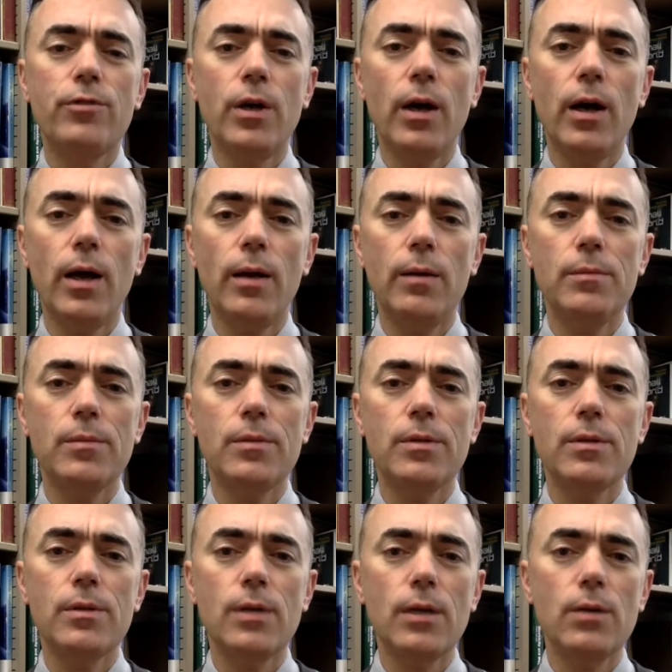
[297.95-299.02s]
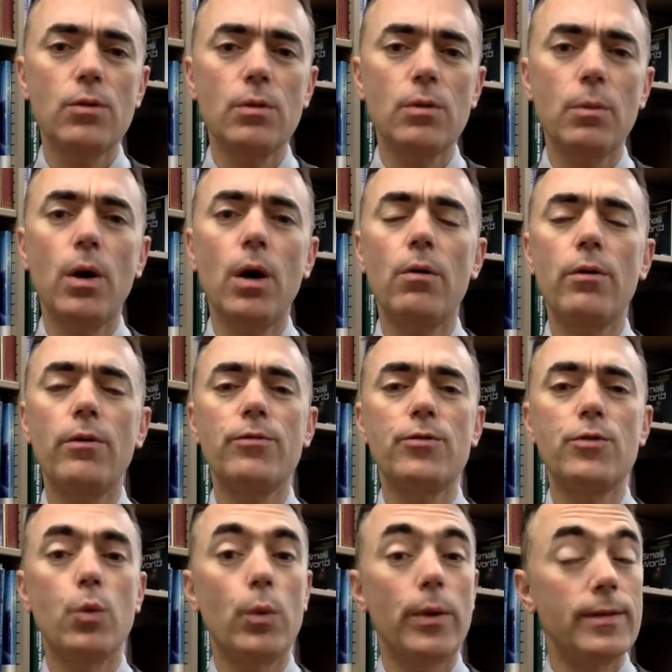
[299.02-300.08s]
times 10 to the power of
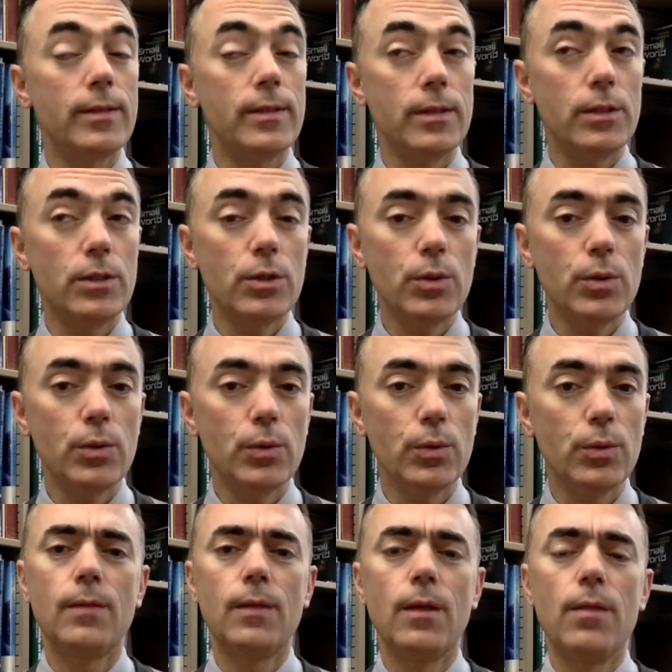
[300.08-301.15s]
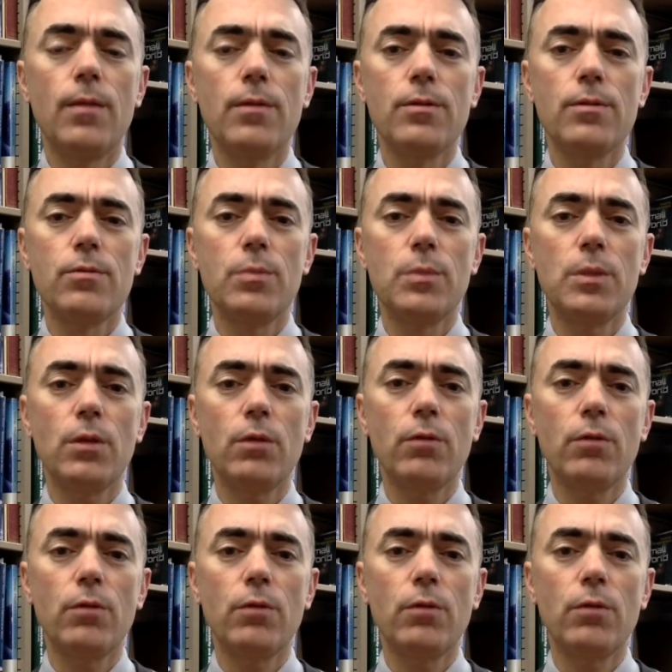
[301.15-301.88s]
22. The centripetal